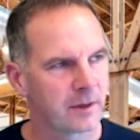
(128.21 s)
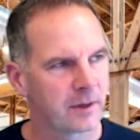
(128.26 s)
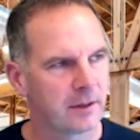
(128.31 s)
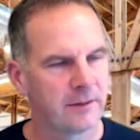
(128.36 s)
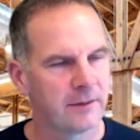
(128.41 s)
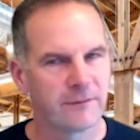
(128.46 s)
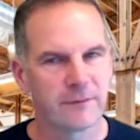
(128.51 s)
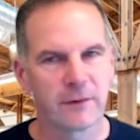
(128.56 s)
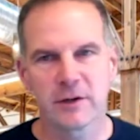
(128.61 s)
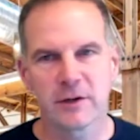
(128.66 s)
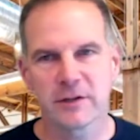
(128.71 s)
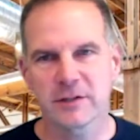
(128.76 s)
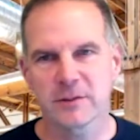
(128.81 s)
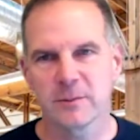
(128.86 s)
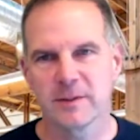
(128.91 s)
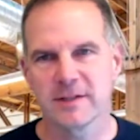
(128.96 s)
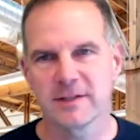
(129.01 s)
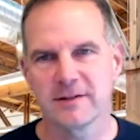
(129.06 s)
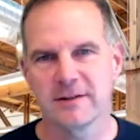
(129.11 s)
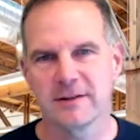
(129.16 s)
The first
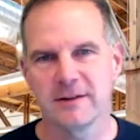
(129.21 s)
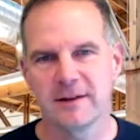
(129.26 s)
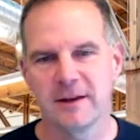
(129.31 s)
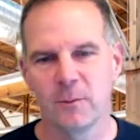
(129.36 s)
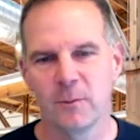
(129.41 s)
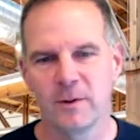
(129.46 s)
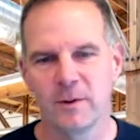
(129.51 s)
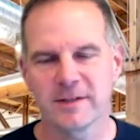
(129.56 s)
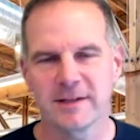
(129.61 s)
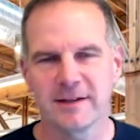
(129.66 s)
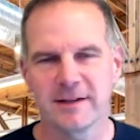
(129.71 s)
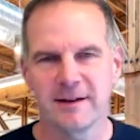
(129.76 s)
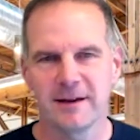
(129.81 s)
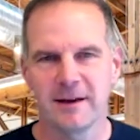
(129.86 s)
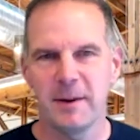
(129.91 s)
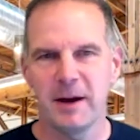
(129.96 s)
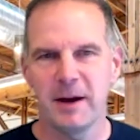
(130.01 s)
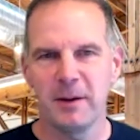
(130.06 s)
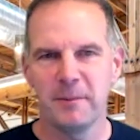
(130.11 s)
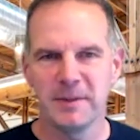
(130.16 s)
was it wasn't
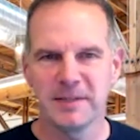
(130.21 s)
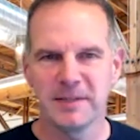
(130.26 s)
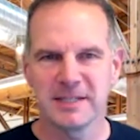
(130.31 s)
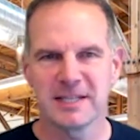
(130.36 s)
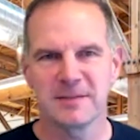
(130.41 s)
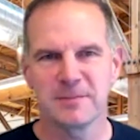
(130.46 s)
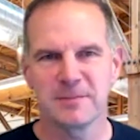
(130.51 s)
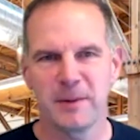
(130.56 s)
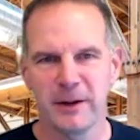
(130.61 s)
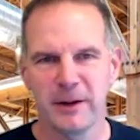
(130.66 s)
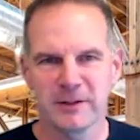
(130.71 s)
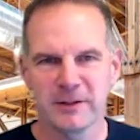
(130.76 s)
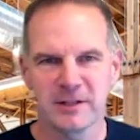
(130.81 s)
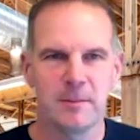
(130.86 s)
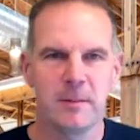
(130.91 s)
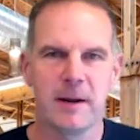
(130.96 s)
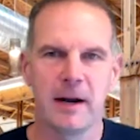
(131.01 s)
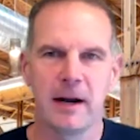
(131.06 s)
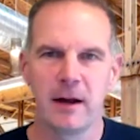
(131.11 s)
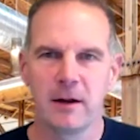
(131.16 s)
about a business plan. It was
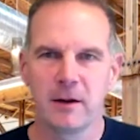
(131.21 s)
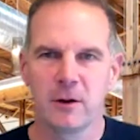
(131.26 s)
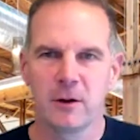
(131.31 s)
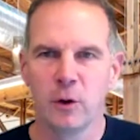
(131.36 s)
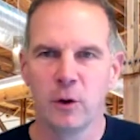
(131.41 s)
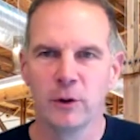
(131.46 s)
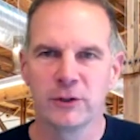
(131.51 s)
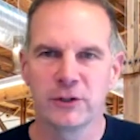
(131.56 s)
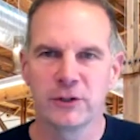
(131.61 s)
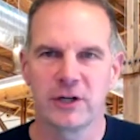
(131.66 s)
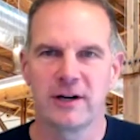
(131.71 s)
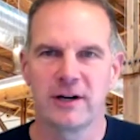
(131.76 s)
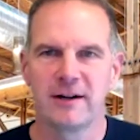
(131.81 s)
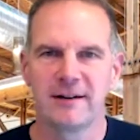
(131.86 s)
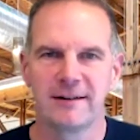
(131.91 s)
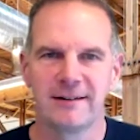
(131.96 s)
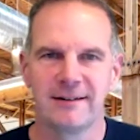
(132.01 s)
going to be about a culture.